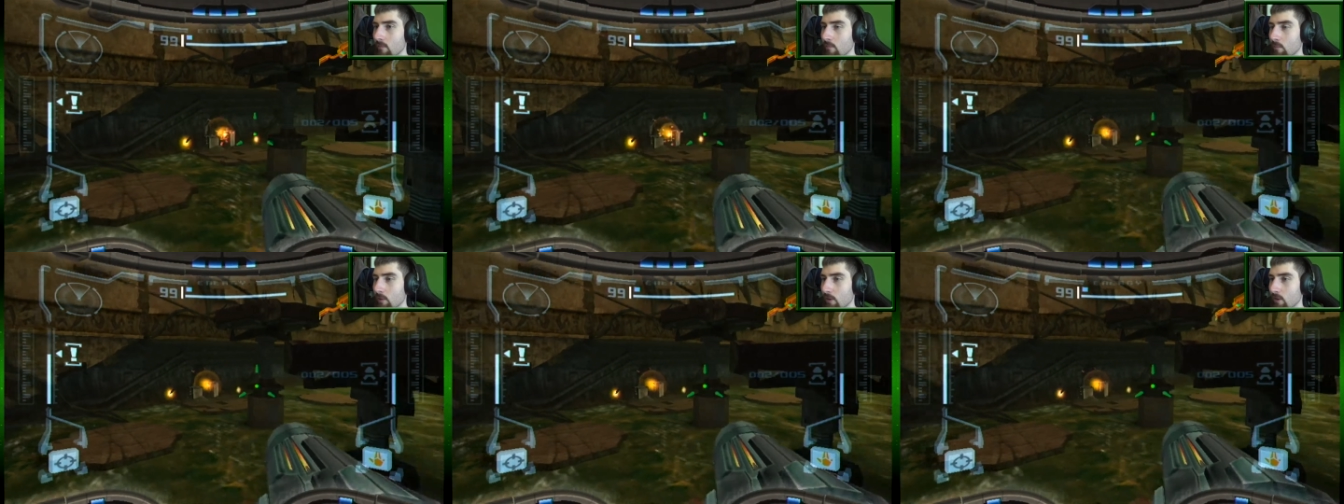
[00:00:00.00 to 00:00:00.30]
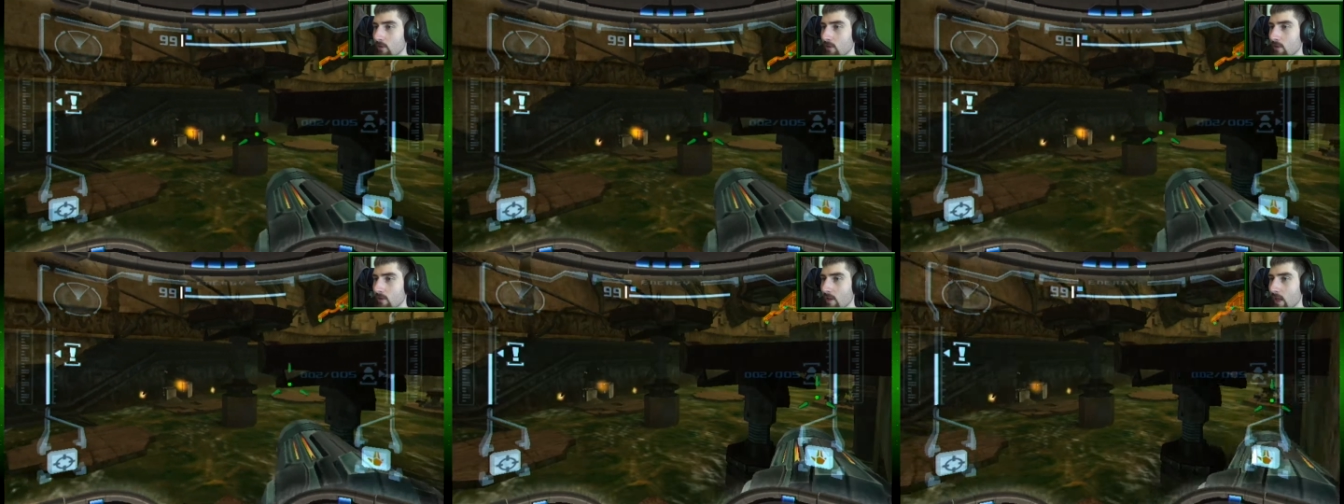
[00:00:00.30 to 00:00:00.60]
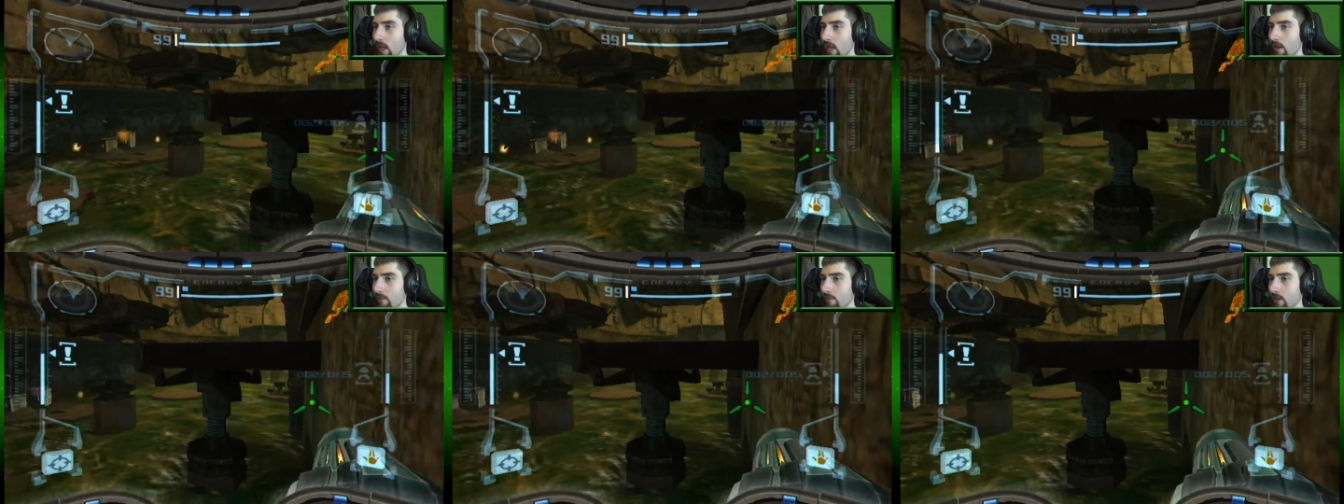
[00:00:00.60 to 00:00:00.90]
because
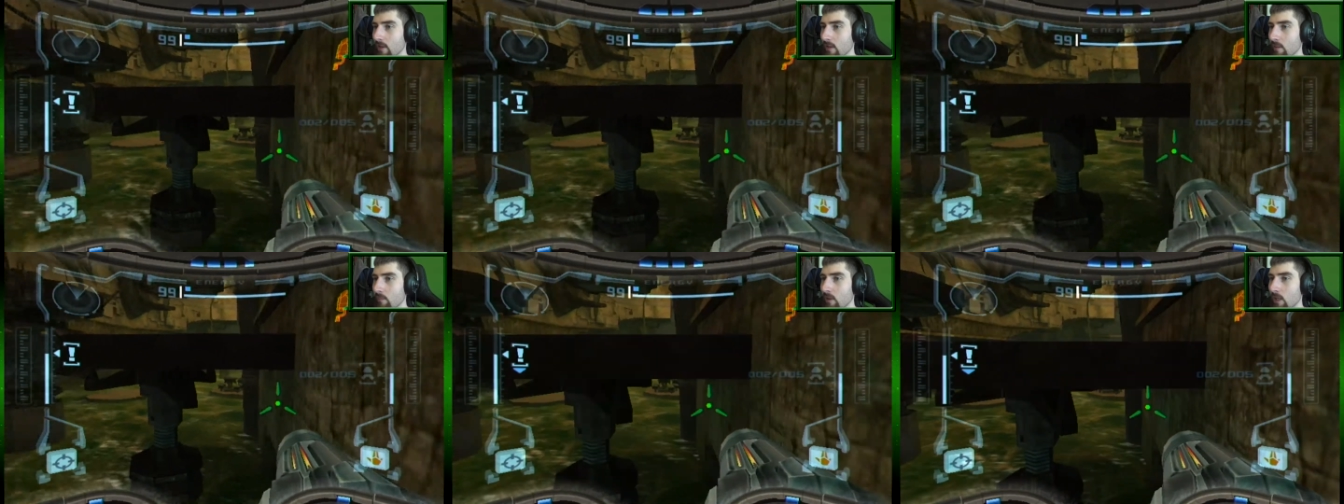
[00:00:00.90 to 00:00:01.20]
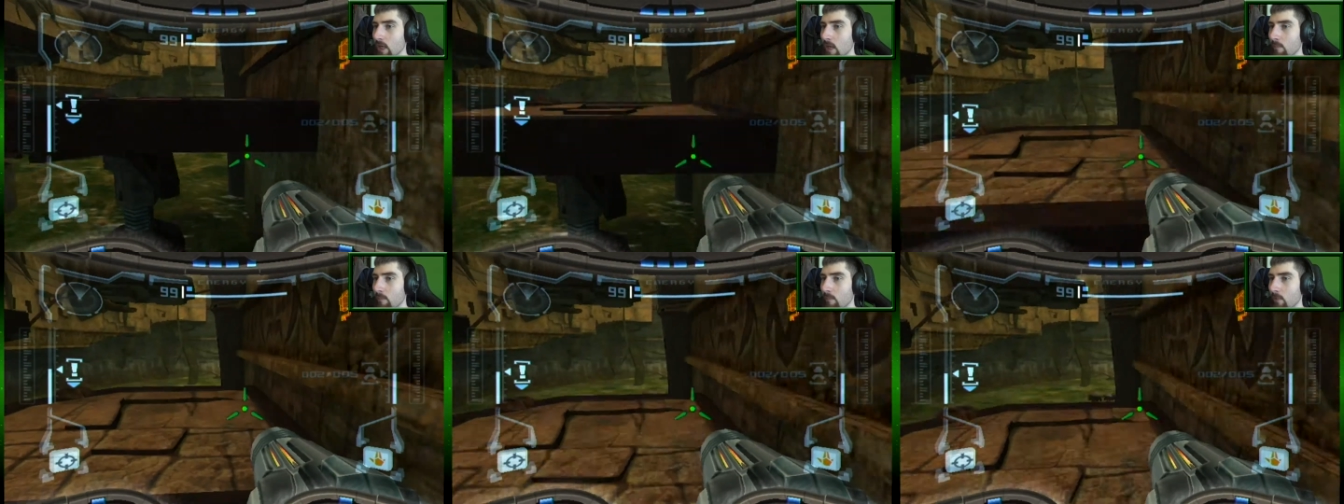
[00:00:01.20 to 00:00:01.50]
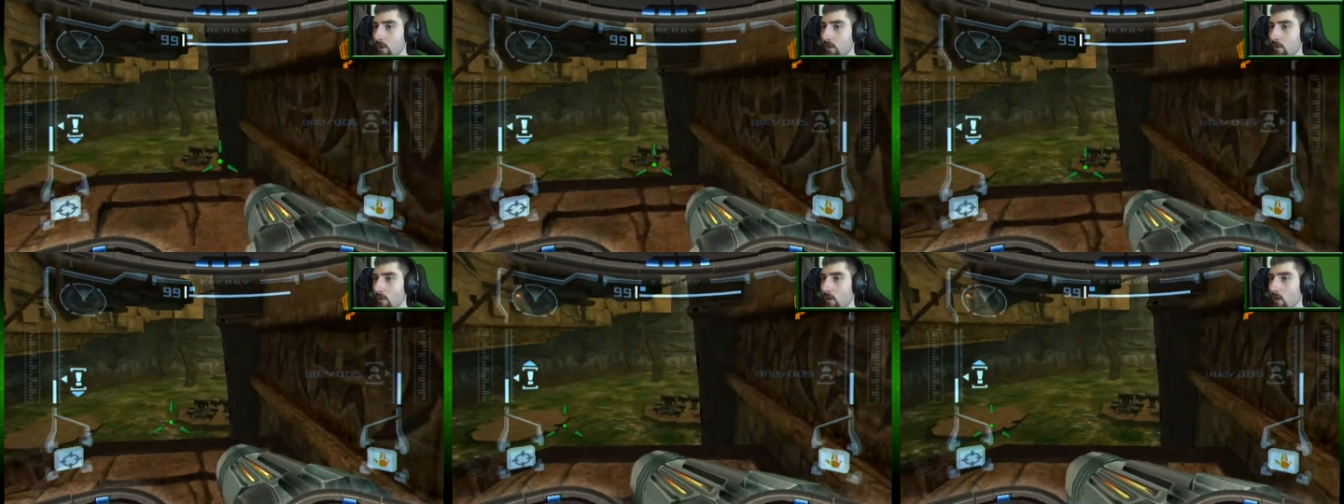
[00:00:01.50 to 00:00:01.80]
having them
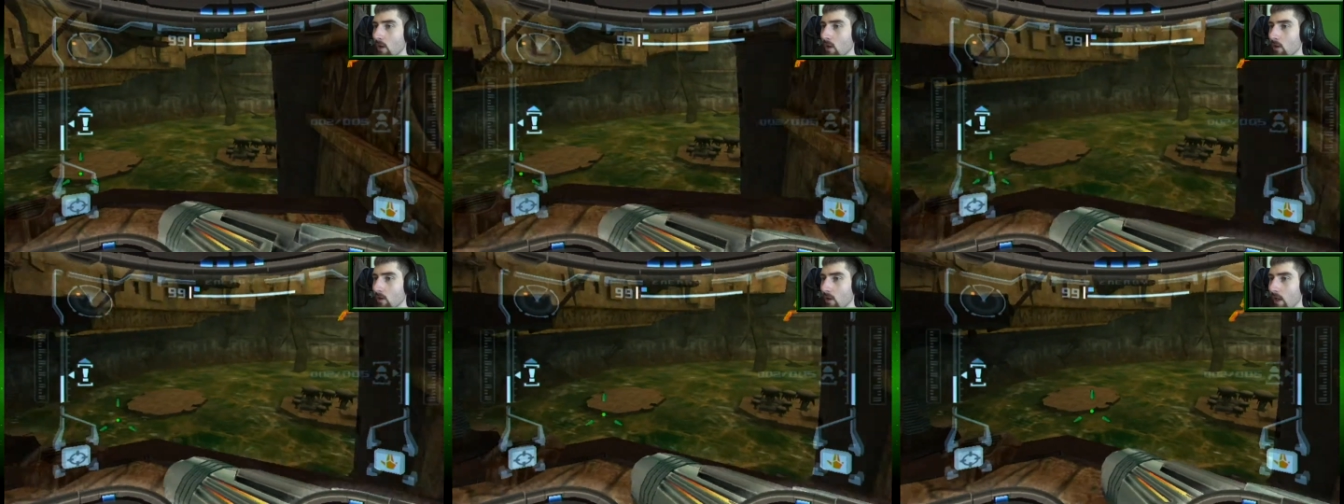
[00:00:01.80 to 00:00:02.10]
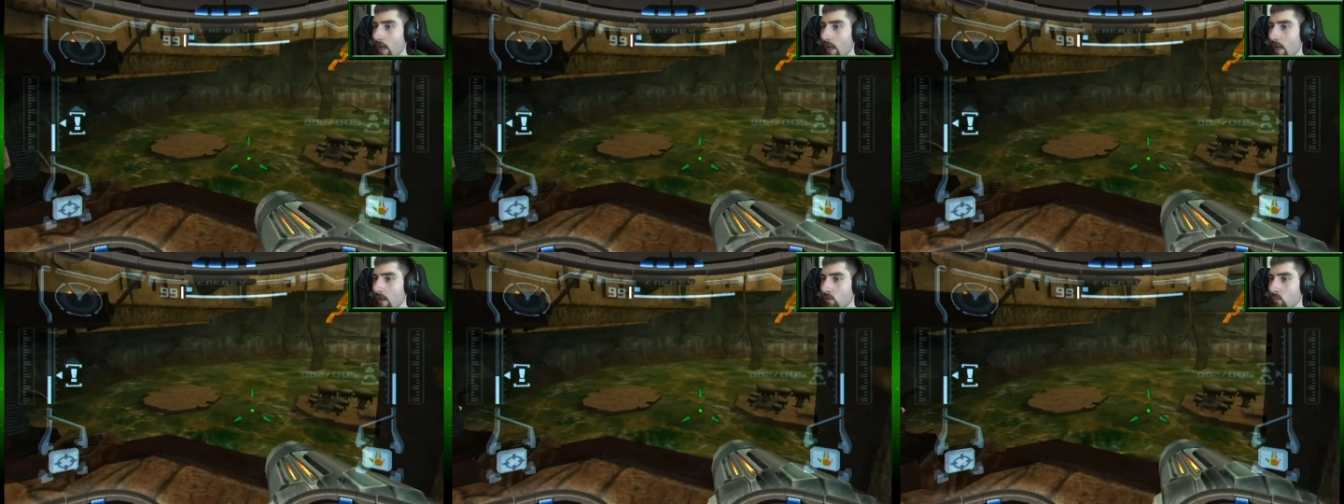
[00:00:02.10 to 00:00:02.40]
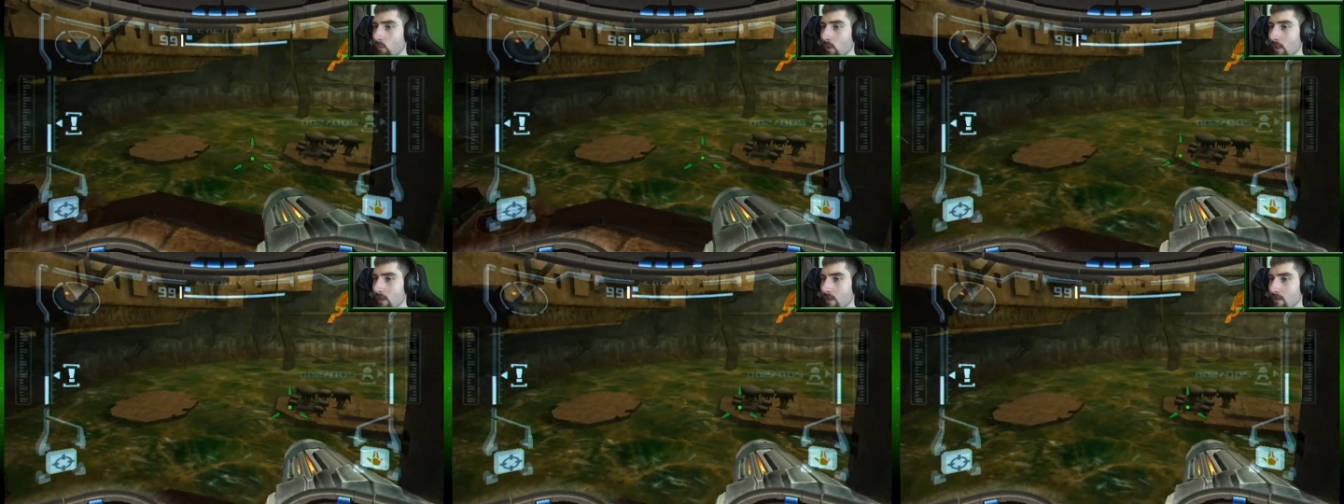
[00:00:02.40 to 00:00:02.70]
numbered all as
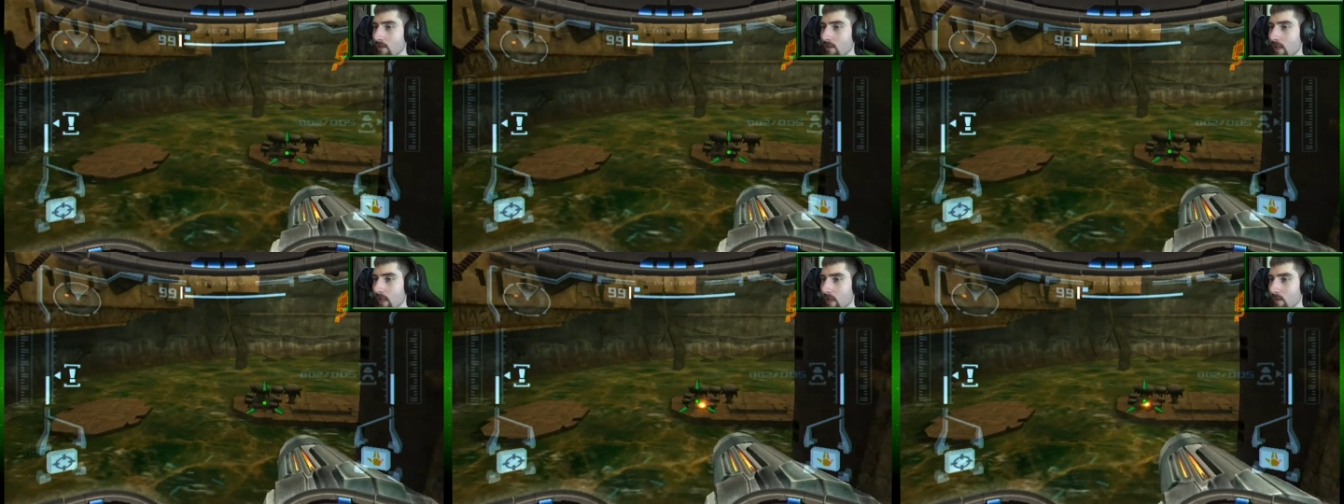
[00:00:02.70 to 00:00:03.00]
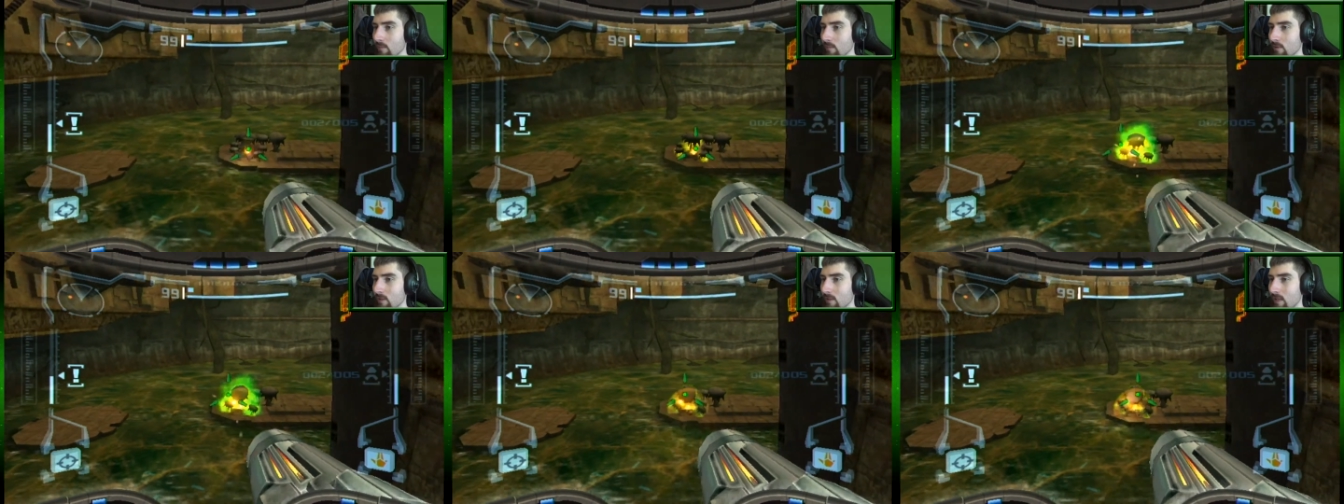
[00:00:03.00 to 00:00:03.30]
well as named,